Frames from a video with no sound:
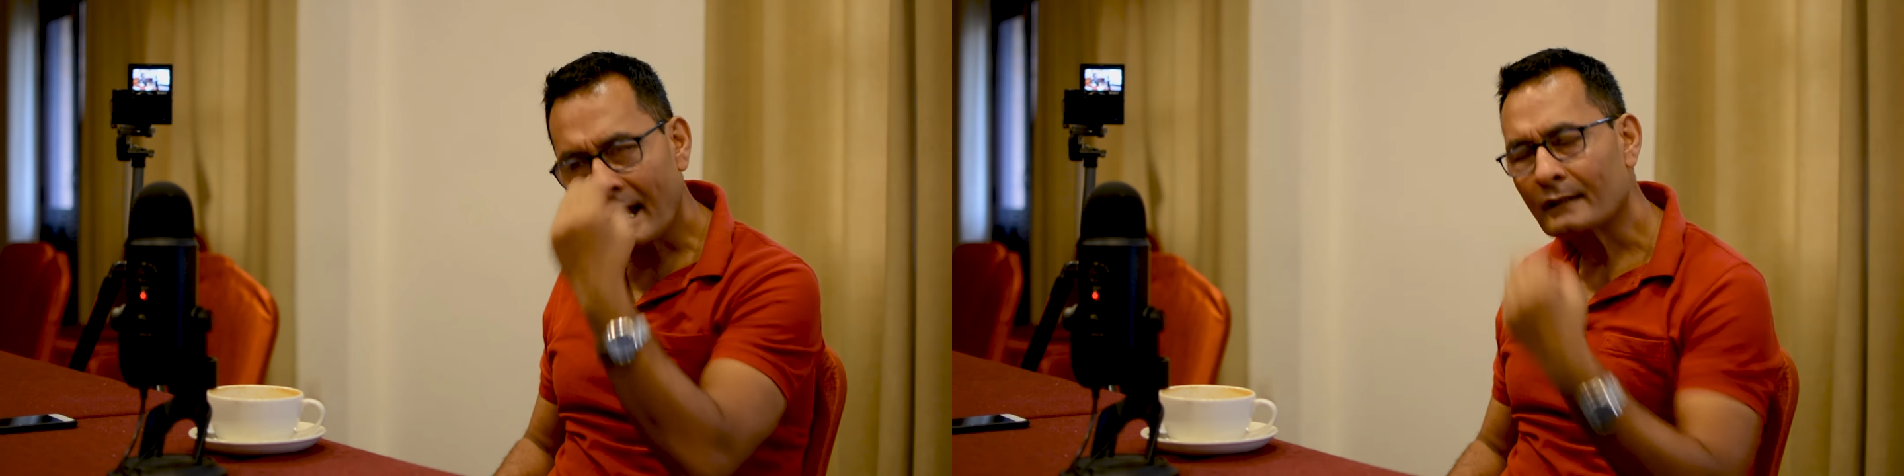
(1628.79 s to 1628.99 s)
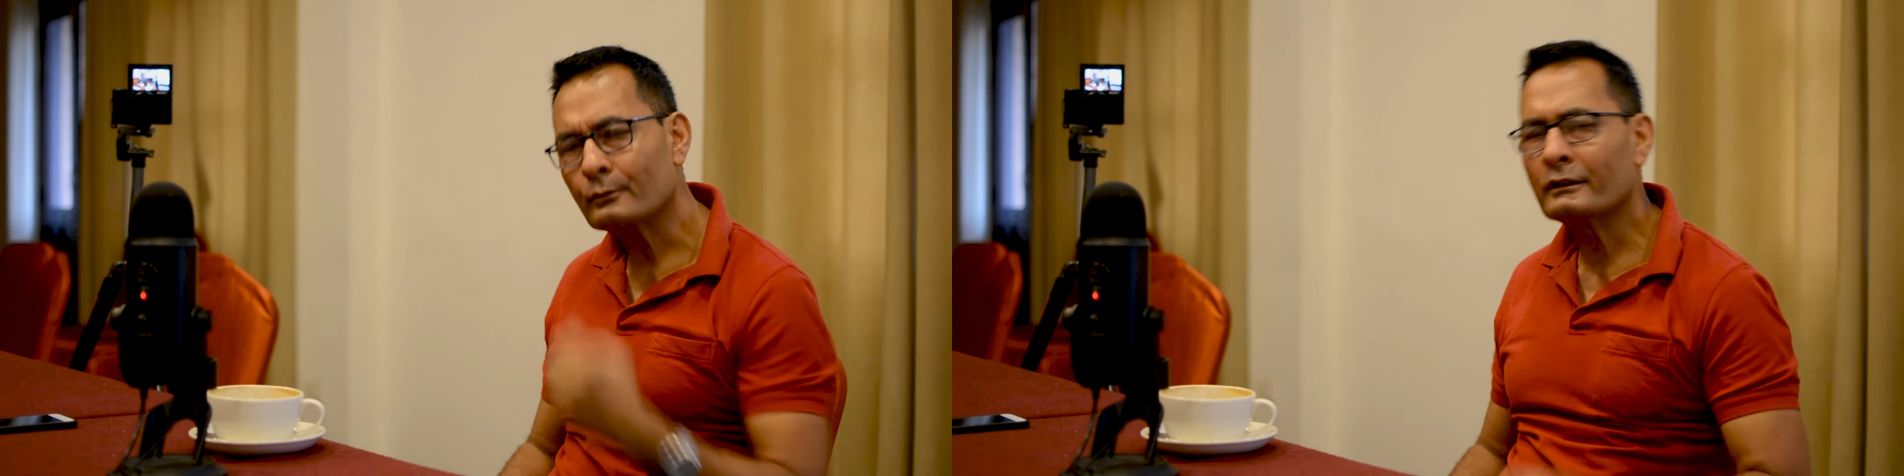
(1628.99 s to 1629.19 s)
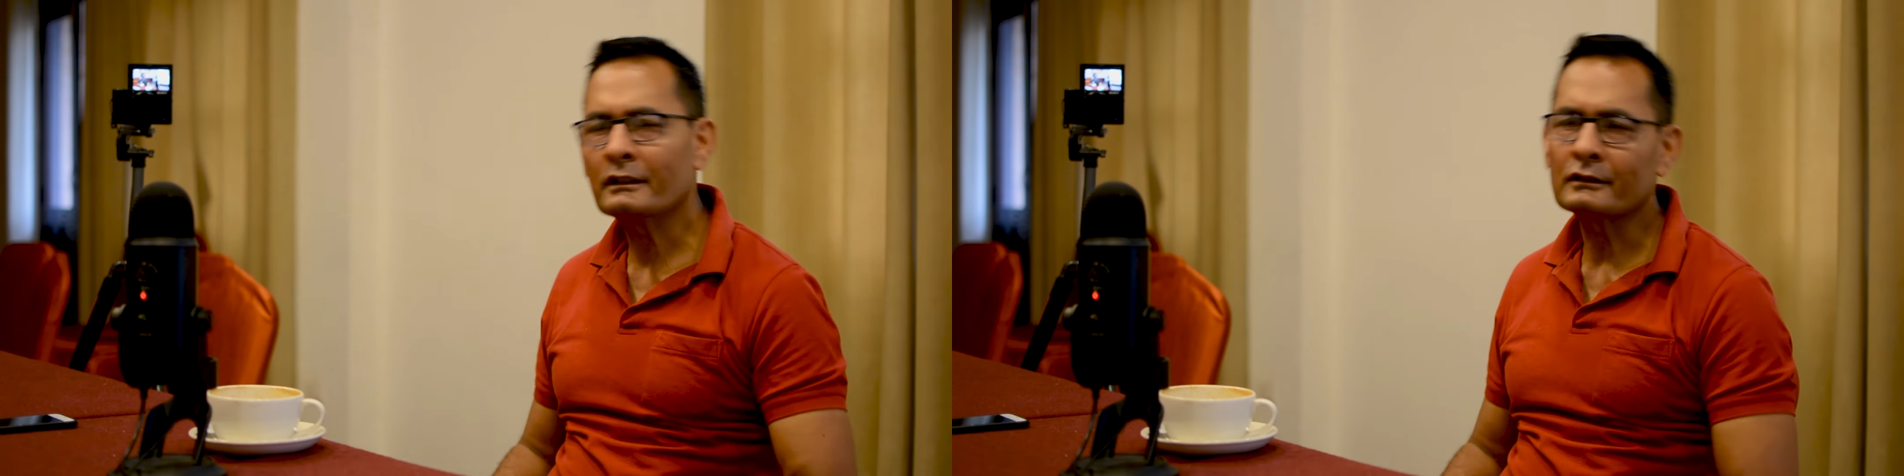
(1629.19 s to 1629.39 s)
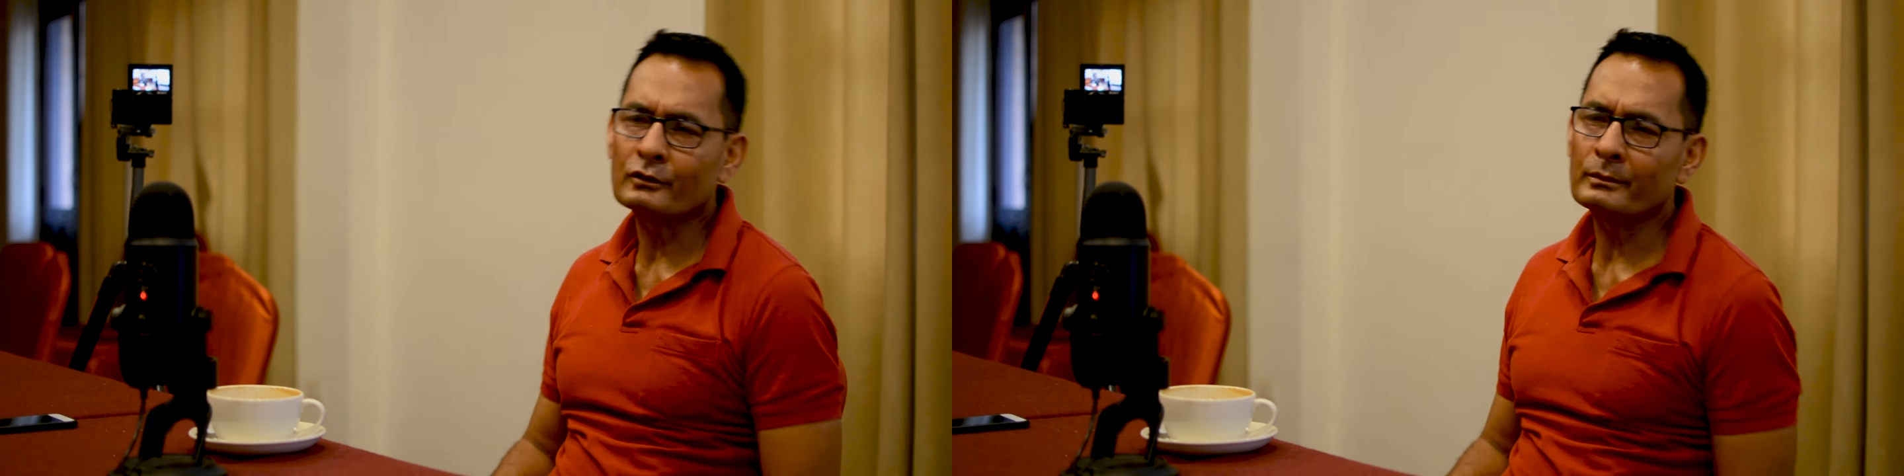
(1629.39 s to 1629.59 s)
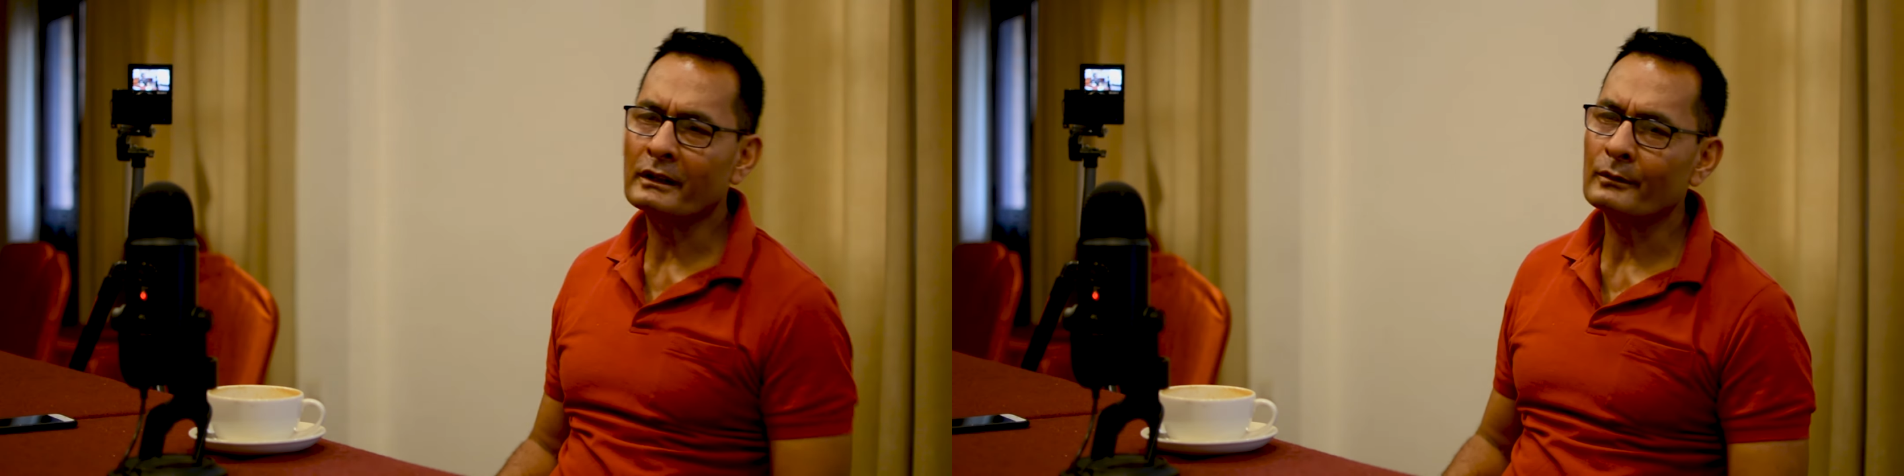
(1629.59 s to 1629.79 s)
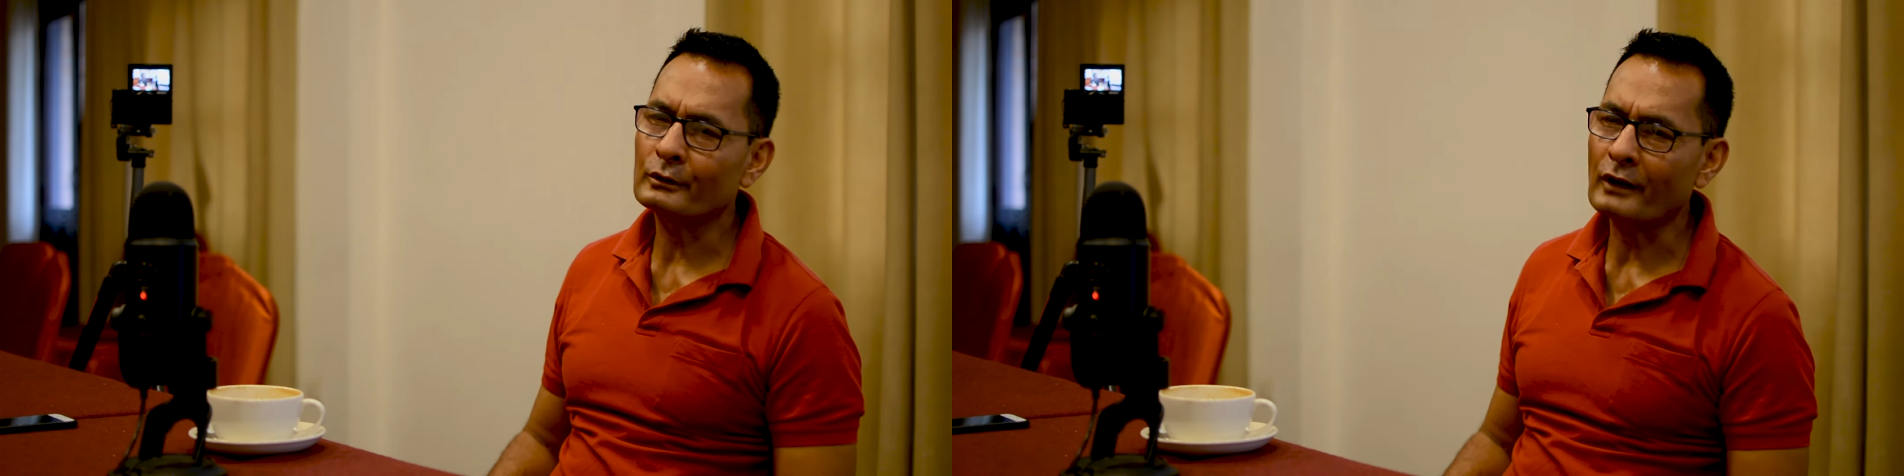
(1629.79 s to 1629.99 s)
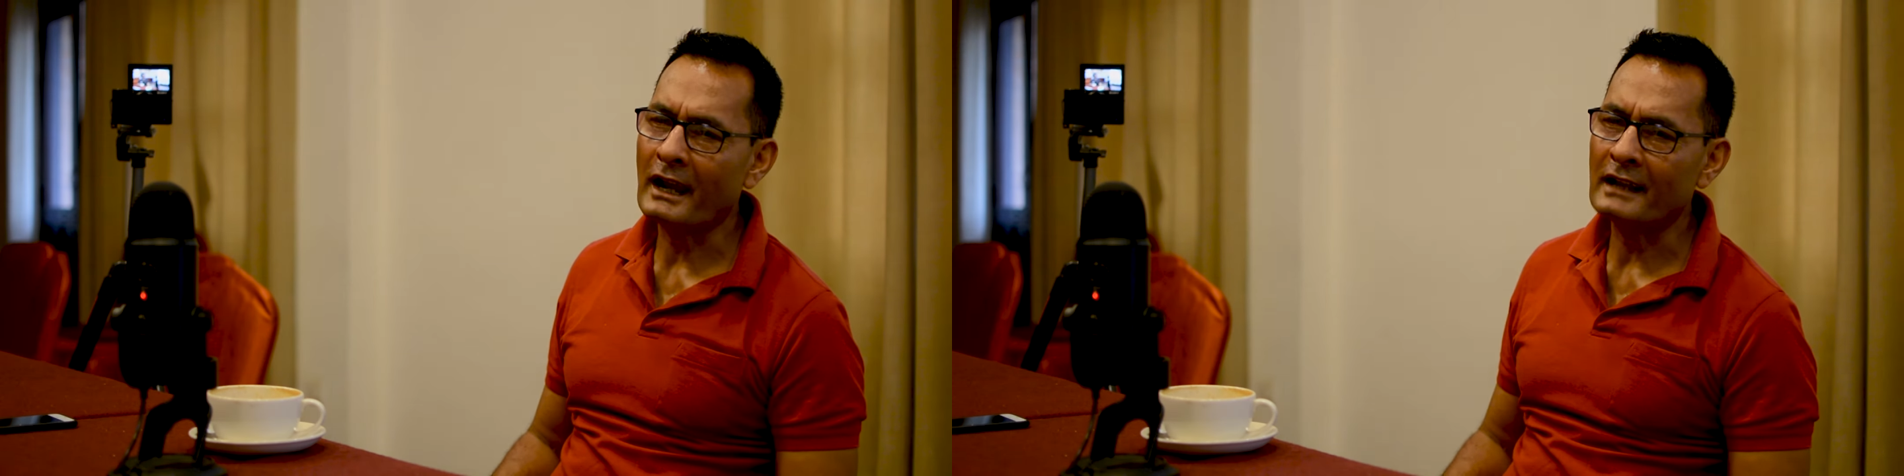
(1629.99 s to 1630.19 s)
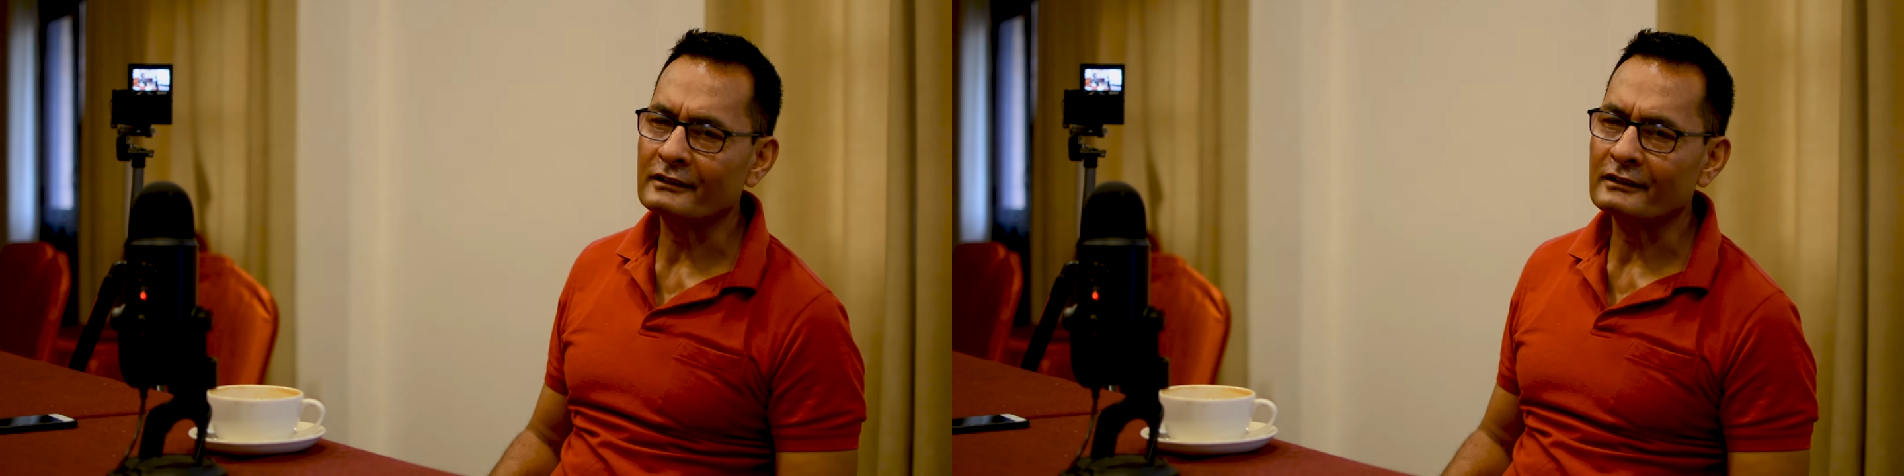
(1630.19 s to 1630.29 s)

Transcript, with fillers: that we need to be able to